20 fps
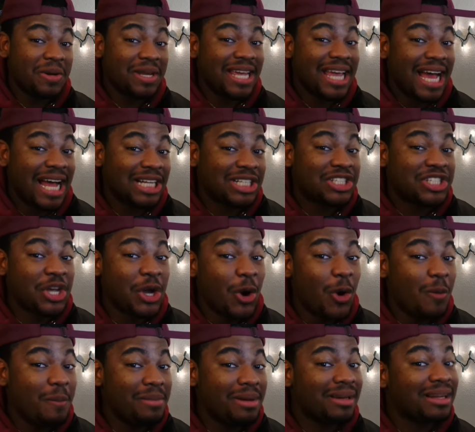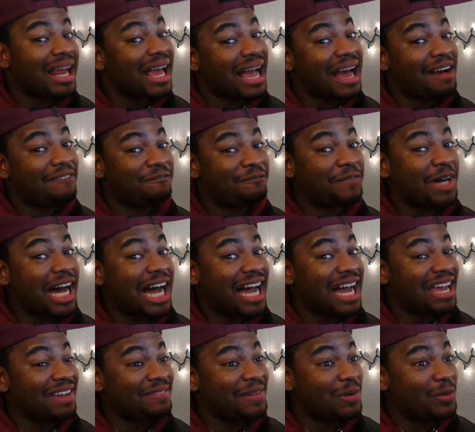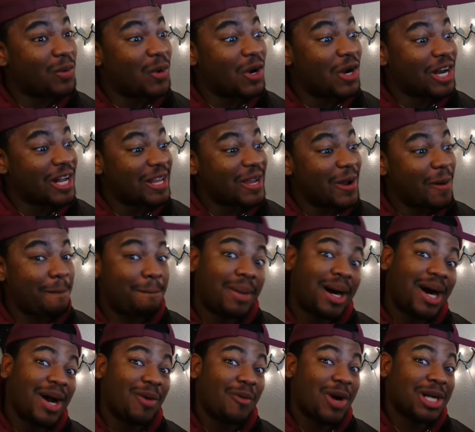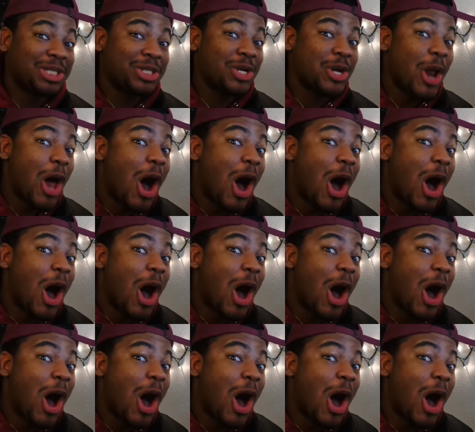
you only got 2 mil. I got 5 on here, boy. What you